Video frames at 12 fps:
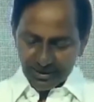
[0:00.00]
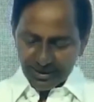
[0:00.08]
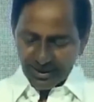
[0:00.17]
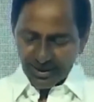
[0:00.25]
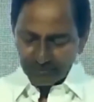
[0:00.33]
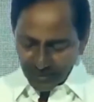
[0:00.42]

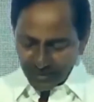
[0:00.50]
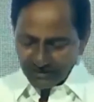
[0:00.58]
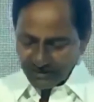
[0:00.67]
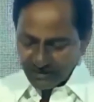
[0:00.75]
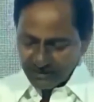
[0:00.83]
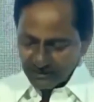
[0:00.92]
I am
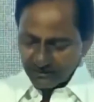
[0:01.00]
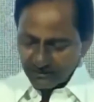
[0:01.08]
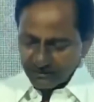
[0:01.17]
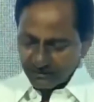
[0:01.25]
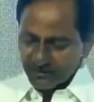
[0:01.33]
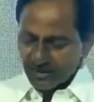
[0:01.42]
delighted
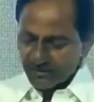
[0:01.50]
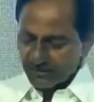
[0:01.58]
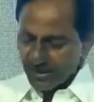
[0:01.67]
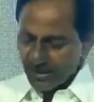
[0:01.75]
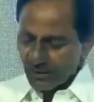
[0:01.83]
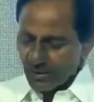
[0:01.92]
that we
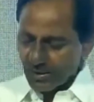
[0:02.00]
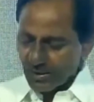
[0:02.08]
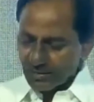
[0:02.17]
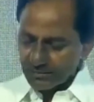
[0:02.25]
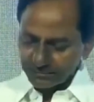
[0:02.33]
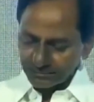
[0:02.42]
have got
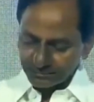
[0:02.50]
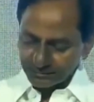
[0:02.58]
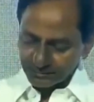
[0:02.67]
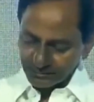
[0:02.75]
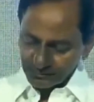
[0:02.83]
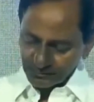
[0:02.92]

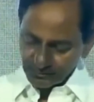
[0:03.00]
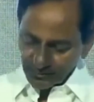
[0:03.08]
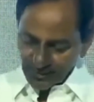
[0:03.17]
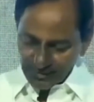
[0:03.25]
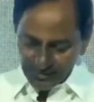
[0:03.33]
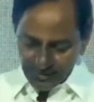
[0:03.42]

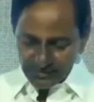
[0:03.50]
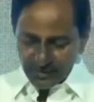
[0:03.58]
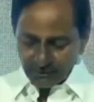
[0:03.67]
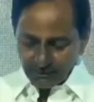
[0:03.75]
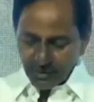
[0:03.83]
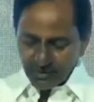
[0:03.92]
such an
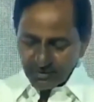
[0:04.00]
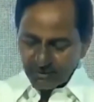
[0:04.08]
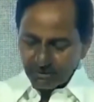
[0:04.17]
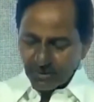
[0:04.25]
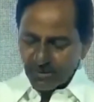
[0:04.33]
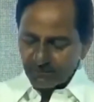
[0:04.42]

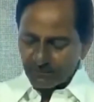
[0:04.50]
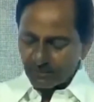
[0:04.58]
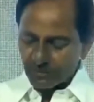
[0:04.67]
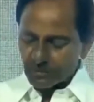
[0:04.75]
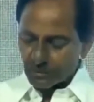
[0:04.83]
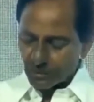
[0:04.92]
important platform
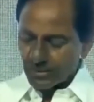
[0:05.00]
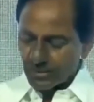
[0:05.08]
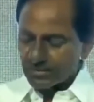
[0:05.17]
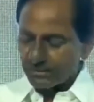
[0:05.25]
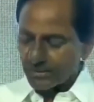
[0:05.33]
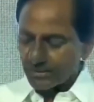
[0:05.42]
to
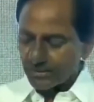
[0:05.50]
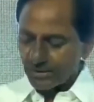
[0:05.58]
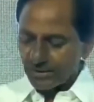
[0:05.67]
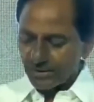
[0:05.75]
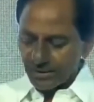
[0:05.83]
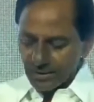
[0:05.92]
showcase our
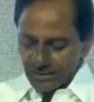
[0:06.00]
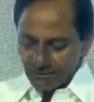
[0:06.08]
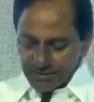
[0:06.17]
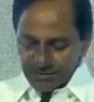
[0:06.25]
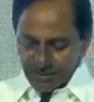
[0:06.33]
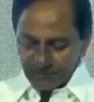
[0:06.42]

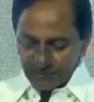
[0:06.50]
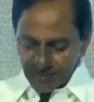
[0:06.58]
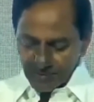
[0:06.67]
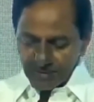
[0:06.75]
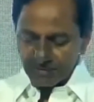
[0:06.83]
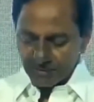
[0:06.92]

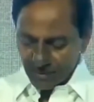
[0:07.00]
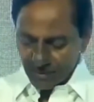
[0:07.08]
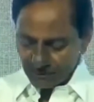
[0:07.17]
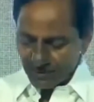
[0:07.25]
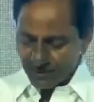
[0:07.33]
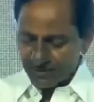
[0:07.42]
investor-friendly
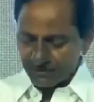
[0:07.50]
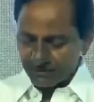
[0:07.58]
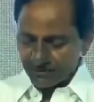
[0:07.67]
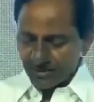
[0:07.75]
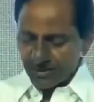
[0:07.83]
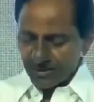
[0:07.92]
environment.
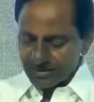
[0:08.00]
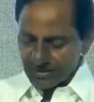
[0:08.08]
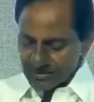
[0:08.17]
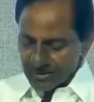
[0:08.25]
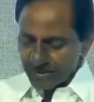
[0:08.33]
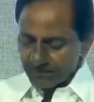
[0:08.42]
At the
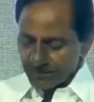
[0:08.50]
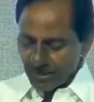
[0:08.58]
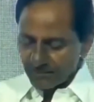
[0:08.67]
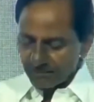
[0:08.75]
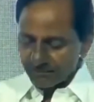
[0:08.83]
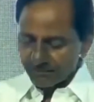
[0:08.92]
same
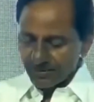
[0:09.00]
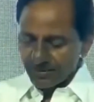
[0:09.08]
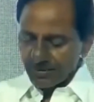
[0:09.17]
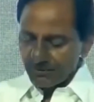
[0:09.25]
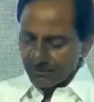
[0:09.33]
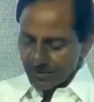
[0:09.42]
time,
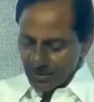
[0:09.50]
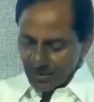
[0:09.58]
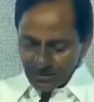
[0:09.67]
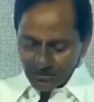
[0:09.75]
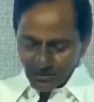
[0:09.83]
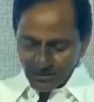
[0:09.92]
we are
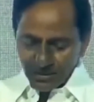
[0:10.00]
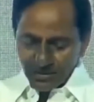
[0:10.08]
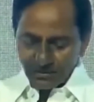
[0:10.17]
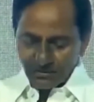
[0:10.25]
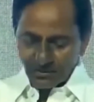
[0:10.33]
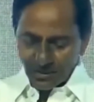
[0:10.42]
also
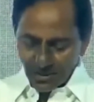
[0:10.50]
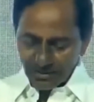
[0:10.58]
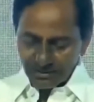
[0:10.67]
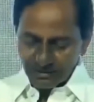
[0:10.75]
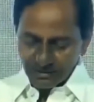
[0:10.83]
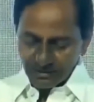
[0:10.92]
keen to
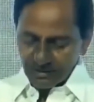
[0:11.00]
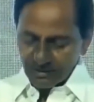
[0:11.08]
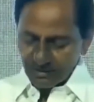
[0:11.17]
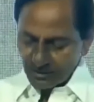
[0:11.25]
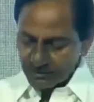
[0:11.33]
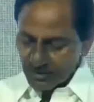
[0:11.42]
learn
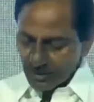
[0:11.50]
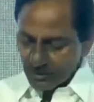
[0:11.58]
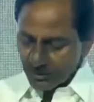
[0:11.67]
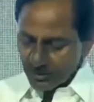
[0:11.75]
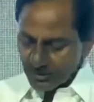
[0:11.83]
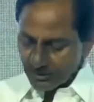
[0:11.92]
from the
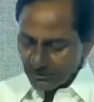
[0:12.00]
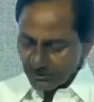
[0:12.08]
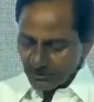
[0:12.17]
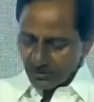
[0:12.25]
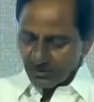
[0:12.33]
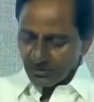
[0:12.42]
innovative
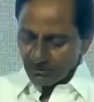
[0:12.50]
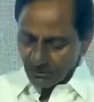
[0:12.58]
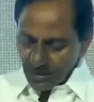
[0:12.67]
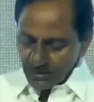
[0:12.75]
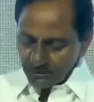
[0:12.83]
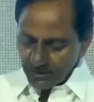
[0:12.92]

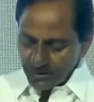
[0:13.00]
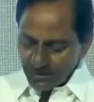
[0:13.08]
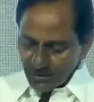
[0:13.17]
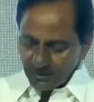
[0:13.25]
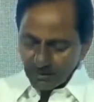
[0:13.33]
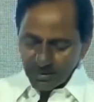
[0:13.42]
work being
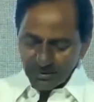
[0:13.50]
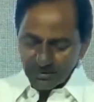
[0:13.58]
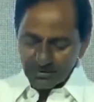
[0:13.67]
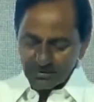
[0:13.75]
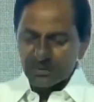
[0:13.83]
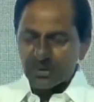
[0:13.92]
done by
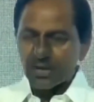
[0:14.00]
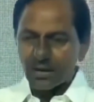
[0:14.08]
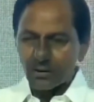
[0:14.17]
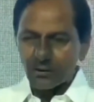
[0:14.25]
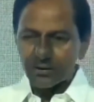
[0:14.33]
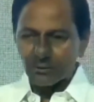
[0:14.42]
others all
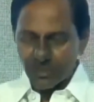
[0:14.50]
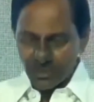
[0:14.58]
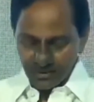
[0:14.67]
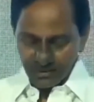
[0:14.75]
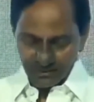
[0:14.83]
over the world.